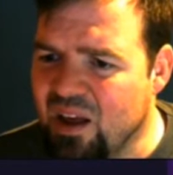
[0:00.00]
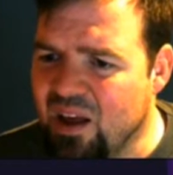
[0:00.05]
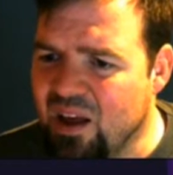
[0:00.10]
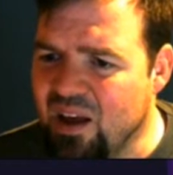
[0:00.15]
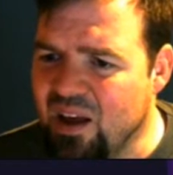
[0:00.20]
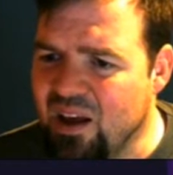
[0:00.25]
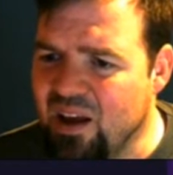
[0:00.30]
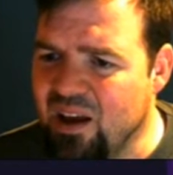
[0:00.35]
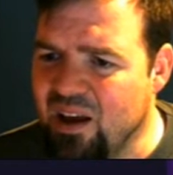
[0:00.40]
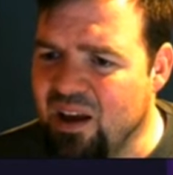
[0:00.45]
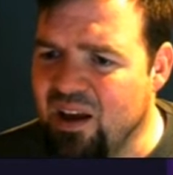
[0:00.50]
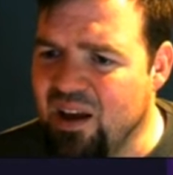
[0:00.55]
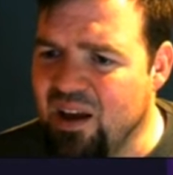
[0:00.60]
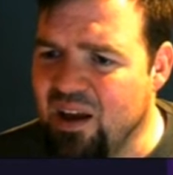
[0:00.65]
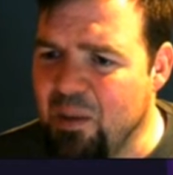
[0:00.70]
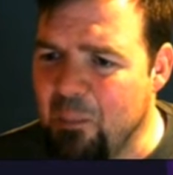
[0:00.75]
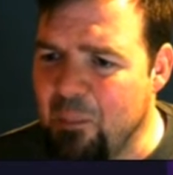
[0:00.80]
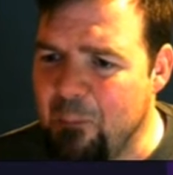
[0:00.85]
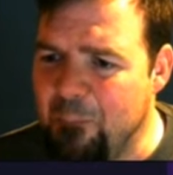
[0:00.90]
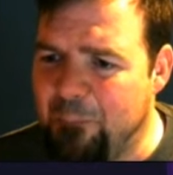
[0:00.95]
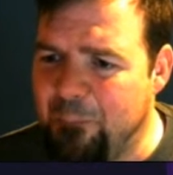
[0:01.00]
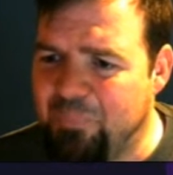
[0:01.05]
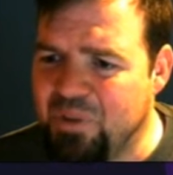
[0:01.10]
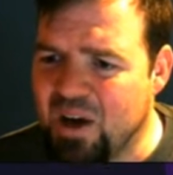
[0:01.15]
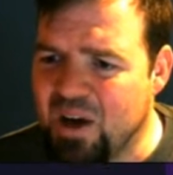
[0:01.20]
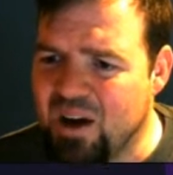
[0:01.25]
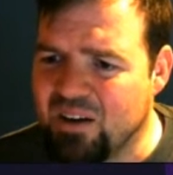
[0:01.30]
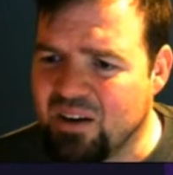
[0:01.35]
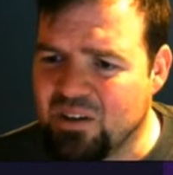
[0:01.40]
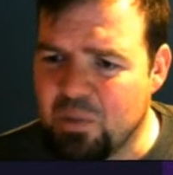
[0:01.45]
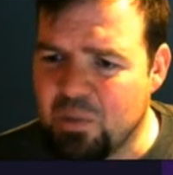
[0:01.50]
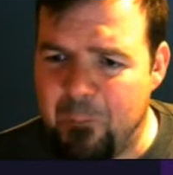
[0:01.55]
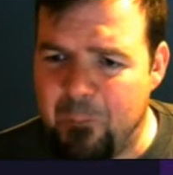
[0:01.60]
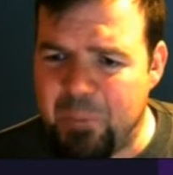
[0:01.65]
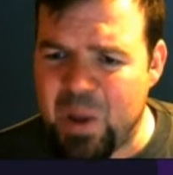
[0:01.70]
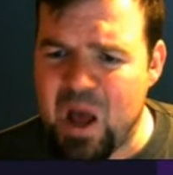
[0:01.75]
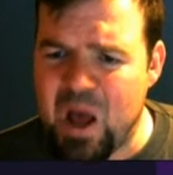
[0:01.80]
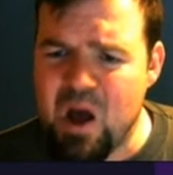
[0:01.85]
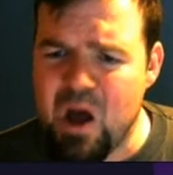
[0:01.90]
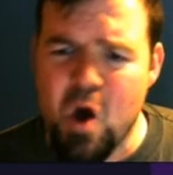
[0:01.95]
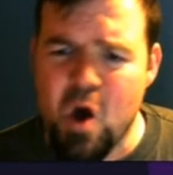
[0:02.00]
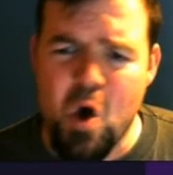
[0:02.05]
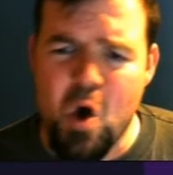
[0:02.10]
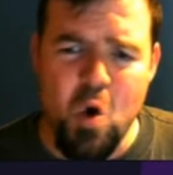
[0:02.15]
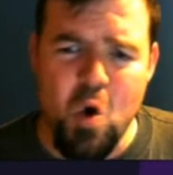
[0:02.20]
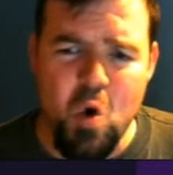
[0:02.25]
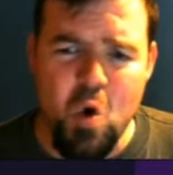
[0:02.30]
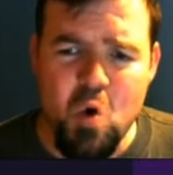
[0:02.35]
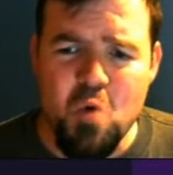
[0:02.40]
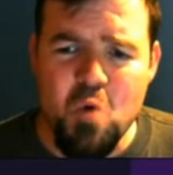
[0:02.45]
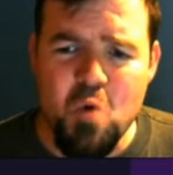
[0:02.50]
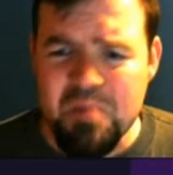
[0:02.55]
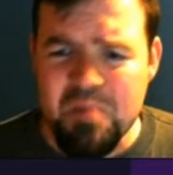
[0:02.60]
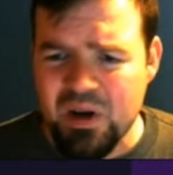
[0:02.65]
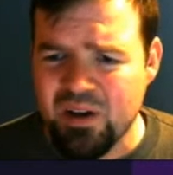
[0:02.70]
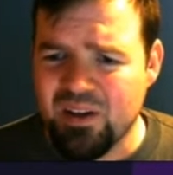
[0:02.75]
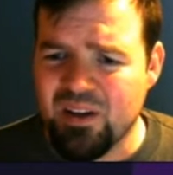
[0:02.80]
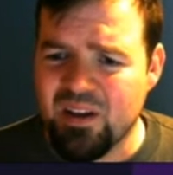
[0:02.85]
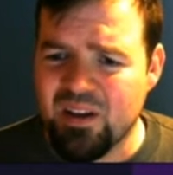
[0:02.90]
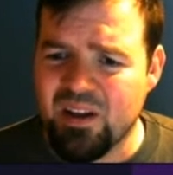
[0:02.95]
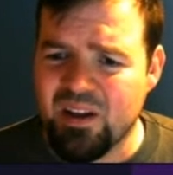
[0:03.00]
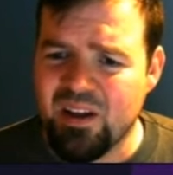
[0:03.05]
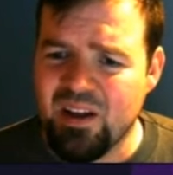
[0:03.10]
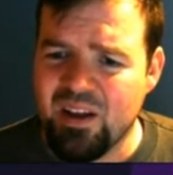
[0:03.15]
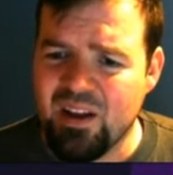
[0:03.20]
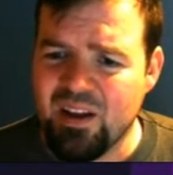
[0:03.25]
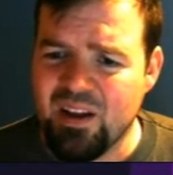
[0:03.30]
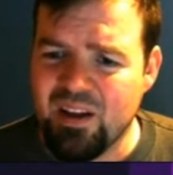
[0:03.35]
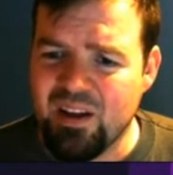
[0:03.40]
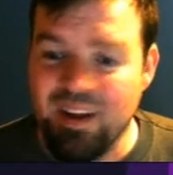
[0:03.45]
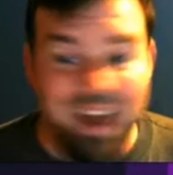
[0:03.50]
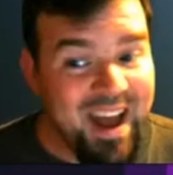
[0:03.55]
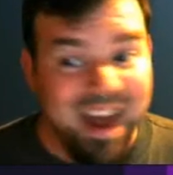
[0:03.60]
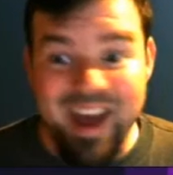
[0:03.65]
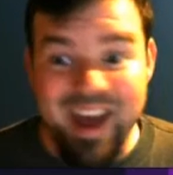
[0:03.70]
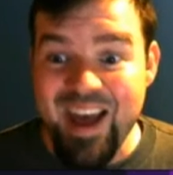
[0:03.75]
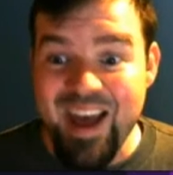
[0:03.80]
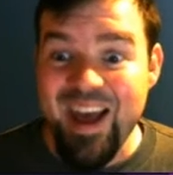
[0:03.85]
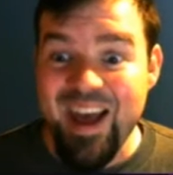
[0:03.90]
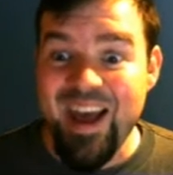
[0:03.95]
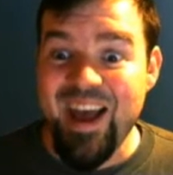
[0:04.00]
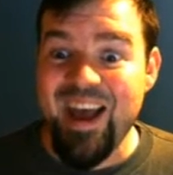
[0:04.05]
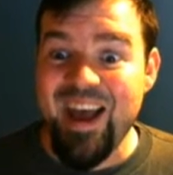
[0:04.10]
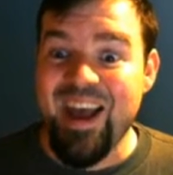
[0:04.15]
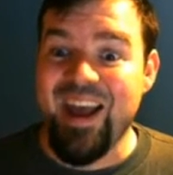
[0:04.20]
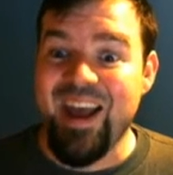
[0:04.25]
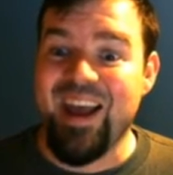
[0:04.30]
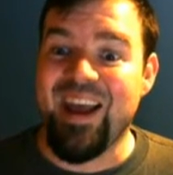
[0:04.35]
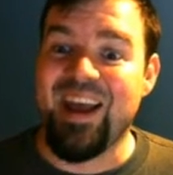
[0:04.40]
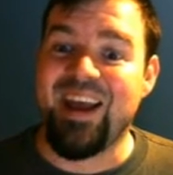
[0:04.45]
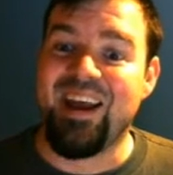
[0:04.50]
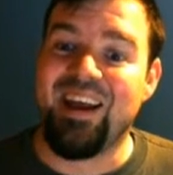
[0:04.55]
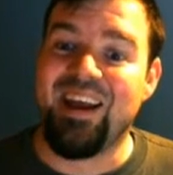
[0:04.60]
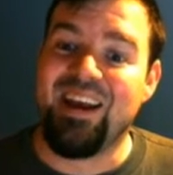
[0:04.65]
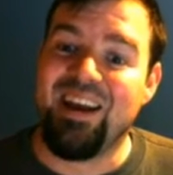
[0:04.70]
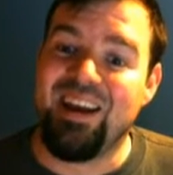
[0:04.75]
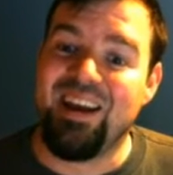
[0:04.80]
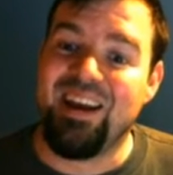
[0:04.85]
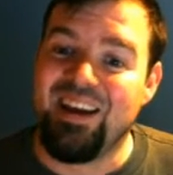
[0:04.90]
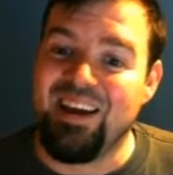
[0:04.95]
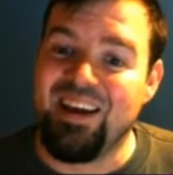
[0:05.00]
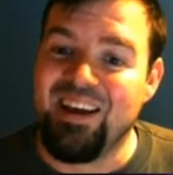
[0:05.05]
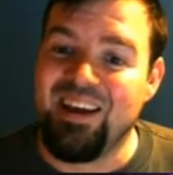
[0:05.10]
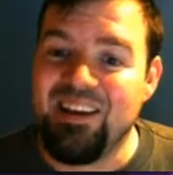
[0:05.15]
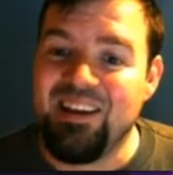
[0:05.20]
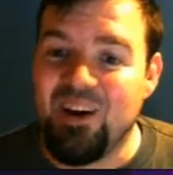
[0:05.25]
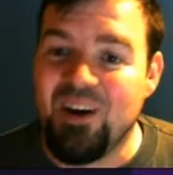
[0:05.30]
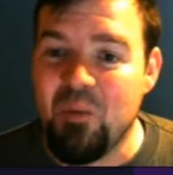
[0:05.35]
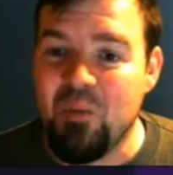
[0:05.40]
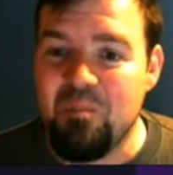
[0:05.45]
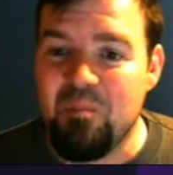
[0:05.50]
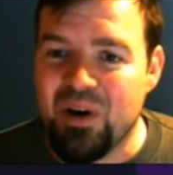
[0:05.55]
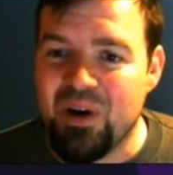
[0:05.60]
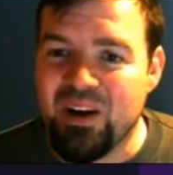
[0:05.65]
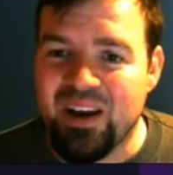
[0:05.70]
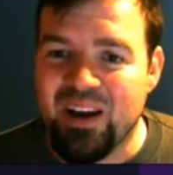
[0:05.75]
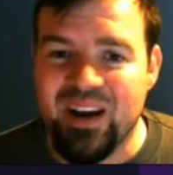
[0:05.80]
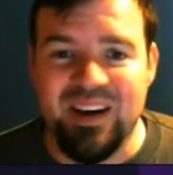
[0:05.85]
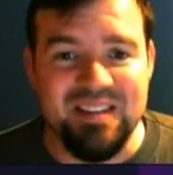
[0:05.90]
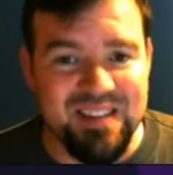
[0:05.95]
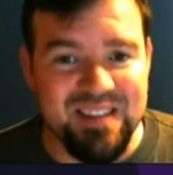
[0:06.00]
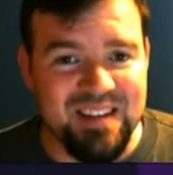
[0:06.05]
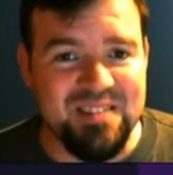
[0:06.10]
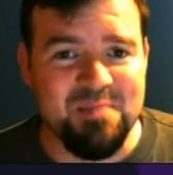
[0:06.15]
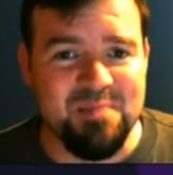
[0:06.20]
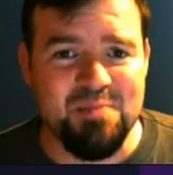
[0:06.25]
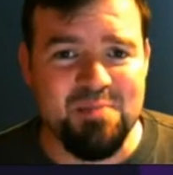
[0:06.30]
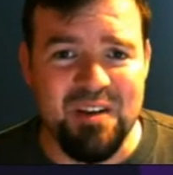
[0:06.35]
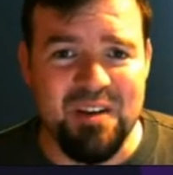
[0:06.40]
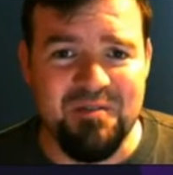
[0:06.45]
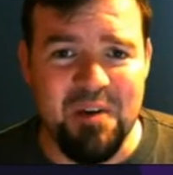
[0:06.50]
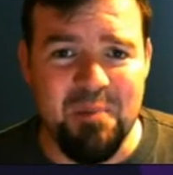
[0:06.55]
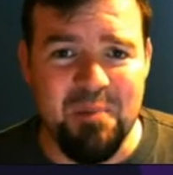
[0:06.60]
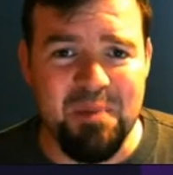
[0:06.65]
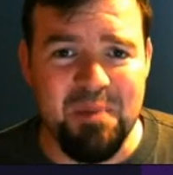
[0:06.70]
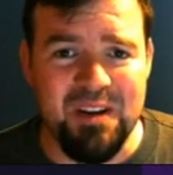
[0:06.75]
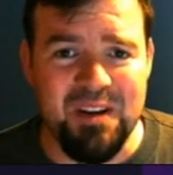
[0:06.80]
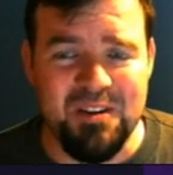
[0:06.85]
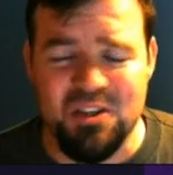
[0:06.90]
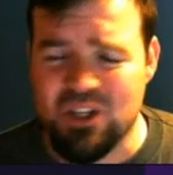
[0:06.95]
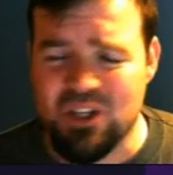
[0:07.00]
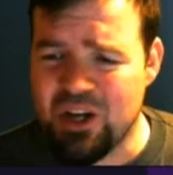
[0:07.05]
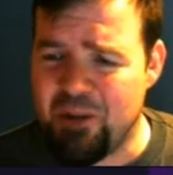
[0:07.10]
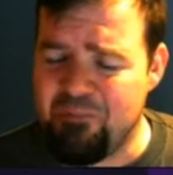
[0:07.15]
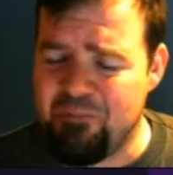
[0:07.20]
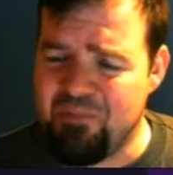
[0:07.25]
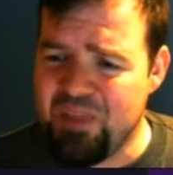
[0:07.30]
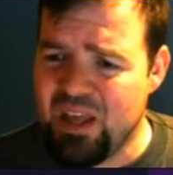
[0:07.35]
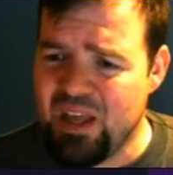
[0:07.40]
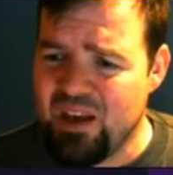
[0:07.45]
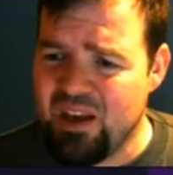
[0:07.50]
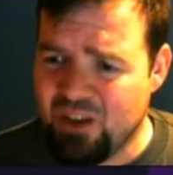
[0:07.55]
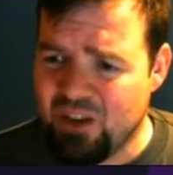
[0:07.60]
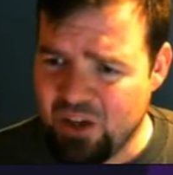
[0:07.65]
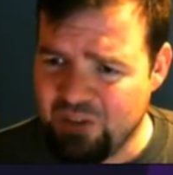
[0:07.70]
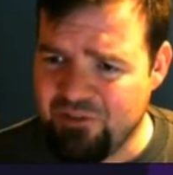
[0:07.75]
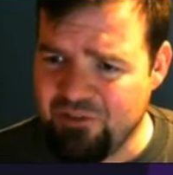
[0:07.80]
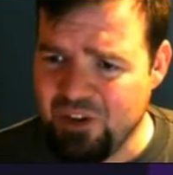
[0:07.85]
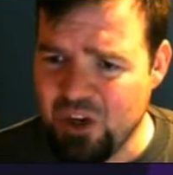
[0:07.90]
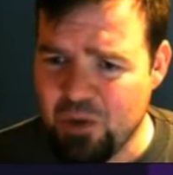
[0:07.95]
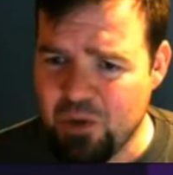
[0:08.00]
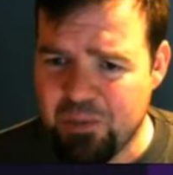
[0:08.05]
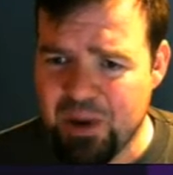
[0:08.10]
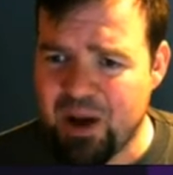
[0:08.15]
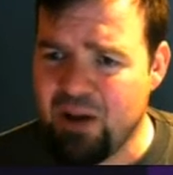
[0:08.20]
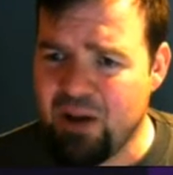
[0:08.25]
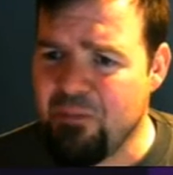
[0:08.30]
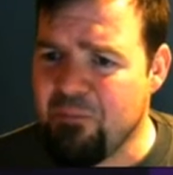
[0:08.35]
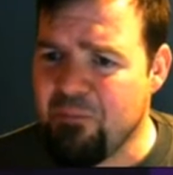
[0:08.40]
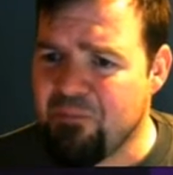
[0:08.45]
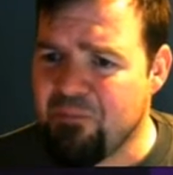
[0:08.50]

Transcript: And Dr. Boom! Yay! And old Bug Eyes gets himself up into the ship. Good for you, pal.